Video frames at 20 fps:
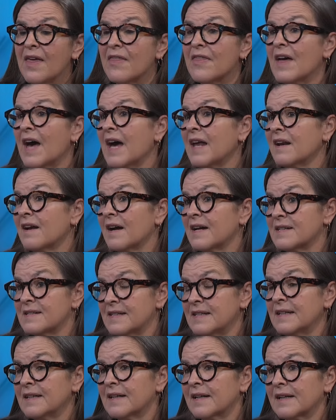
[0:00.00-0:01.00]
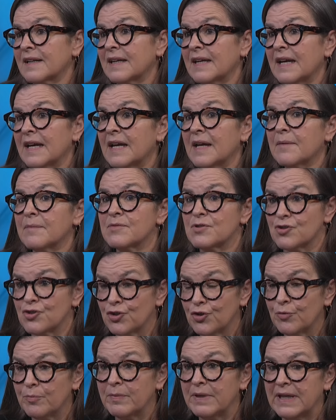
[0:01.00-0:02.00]
that idea came
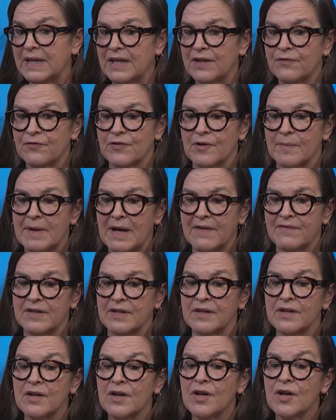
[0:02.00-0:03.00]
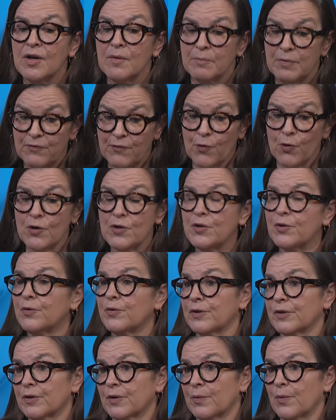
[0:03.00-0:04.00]
to me from having, before
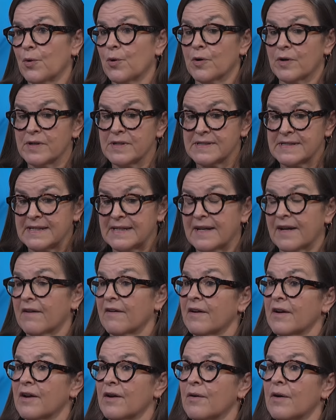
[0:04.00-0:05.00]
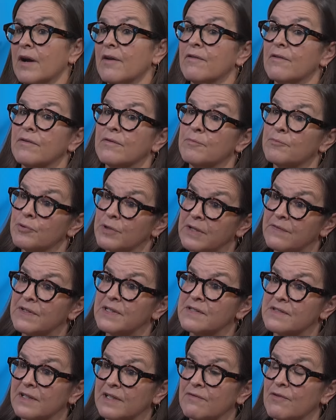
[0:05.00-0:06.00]
nuclear war, a scenario. I
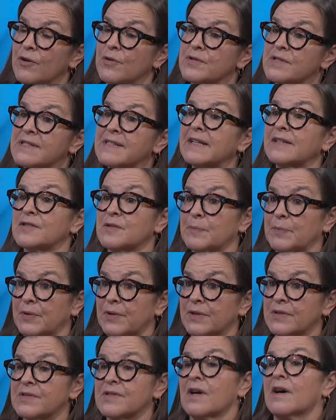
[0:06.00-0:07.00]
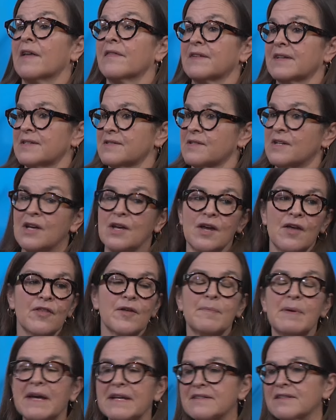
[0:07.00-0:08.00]
previously wrote six books on mm. these
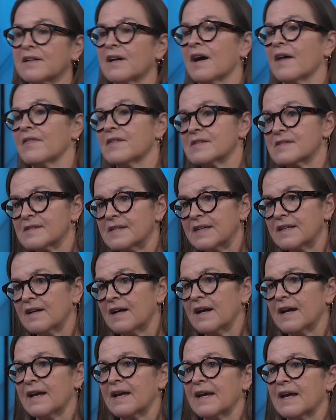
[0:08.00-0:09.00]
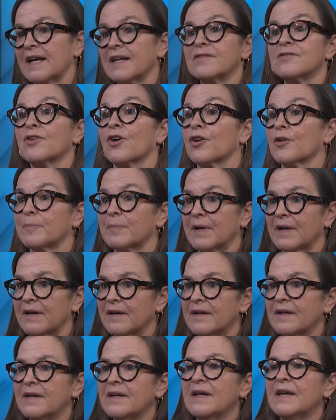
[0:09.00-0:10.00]
the Pentagon, the CIA, DARPA.
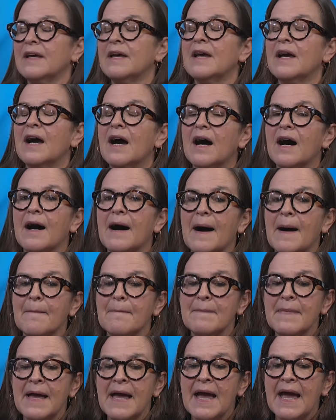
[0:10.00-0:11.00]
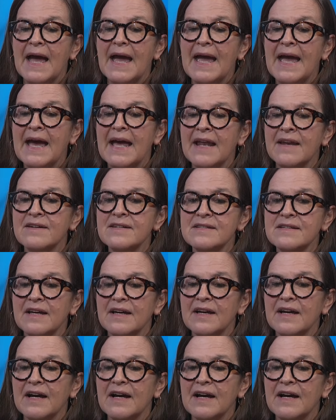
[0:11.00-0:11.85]
Um, and,